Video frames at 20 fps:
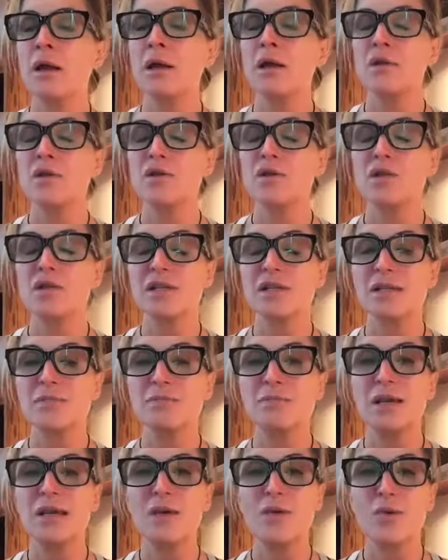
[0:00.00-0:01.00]
just
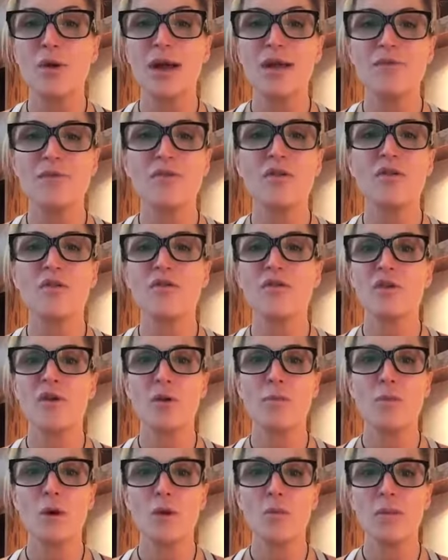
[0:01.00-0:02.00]
be grateful for a
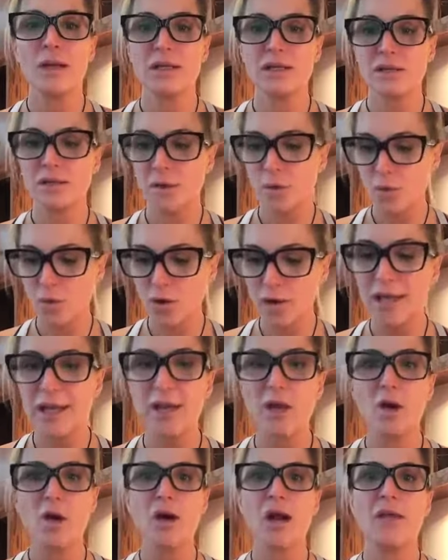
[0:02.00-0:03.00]
moment that we're
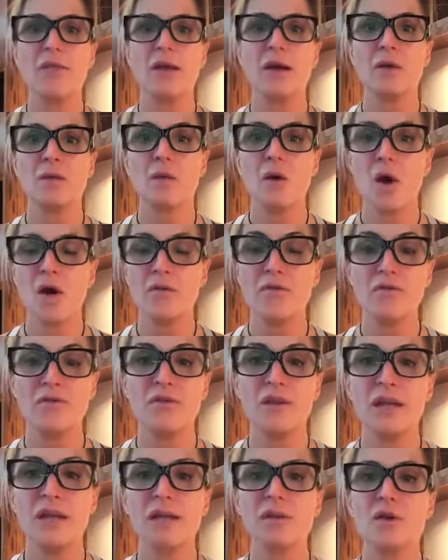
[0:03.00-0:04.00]
here and that our
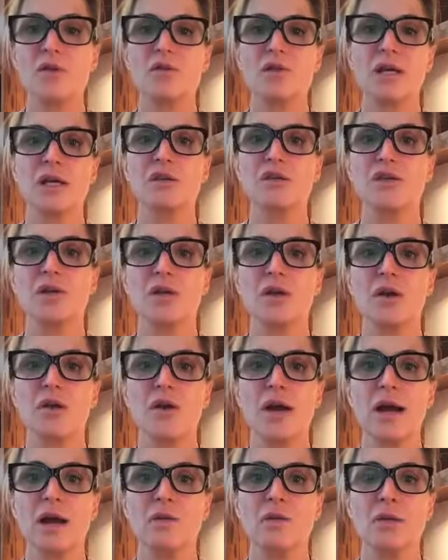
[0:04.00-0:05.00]
feet are touching the
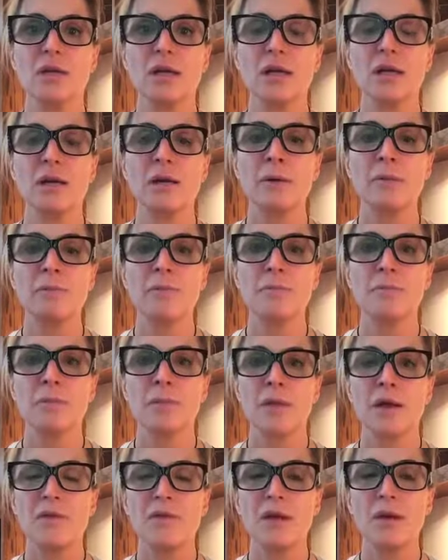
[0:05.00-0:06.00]
ground.
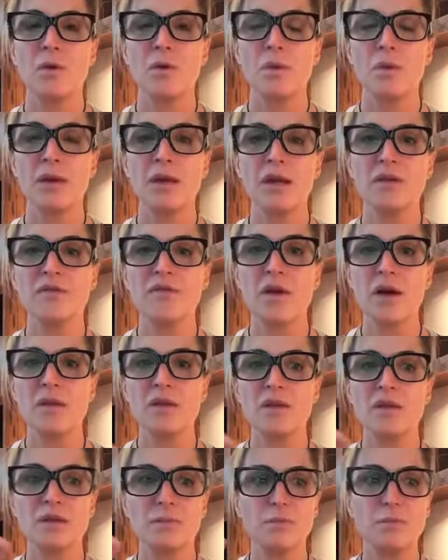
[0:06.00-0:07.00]
I think when we can find the
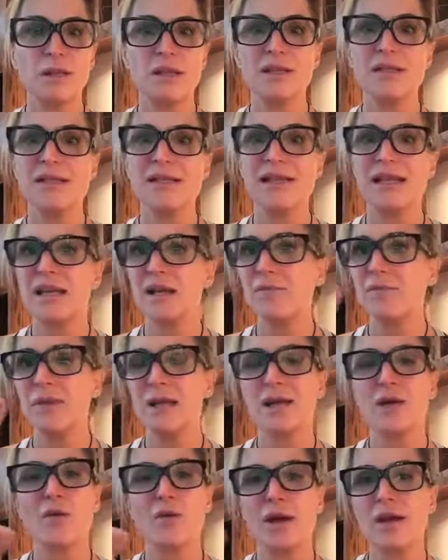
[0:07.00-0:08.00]
simplicity of
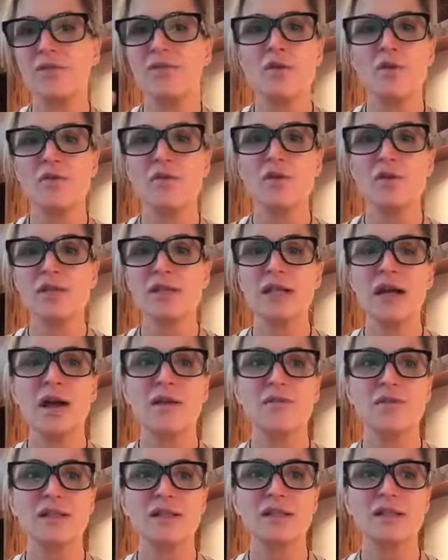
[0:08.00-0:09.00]
being grateful for
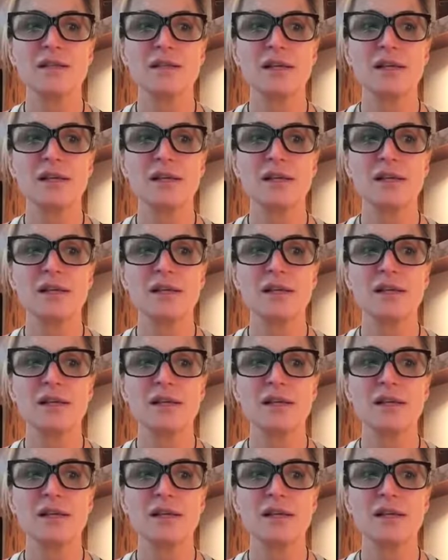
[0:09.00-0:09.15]
stuff, it's